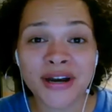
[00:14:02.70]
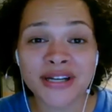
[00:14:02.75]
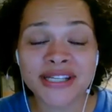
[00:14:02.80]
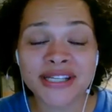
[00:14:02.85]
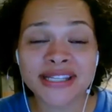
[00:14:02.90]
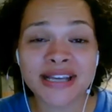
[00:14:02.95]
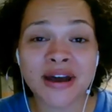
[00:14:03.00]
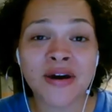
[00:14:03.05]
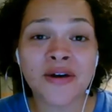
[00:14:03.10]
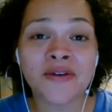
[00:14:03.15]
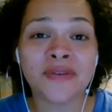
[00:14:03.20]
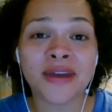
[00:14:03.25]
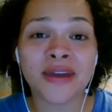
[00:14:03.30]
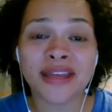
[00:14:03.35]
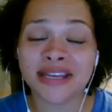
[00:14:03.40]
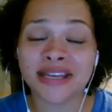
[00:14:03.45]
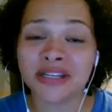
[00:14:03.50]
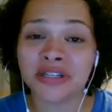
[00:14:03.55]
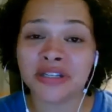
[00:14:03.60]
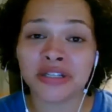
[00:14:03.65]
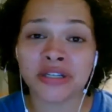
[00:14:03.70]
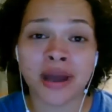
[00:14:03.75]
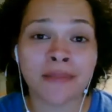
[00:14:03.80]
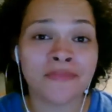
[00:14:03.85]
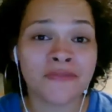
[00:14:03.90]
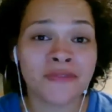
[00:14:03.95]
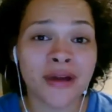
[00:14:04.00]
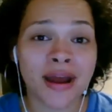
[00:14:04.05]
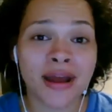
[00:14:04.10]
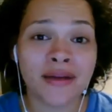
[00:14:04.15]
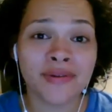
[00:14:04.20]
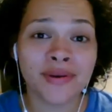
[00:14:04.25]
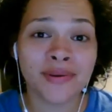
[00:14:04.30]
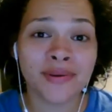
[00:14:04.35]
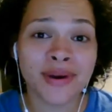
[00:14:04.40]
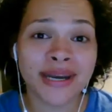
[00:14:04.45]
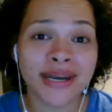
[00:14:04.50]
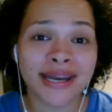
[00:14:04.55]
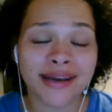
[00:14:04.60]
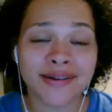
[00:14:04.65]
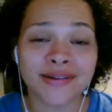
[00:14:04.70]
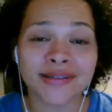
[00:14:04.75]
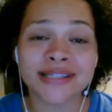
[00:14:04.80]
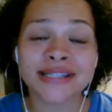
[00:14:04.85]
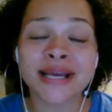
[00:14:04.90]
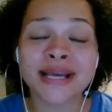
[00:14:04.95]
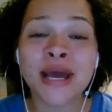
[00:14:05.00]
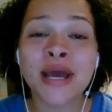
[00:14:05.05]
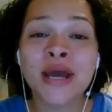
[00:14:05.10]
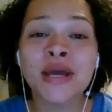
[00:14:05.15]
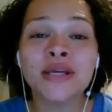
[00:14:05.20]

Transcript: herself and then shop for everyone else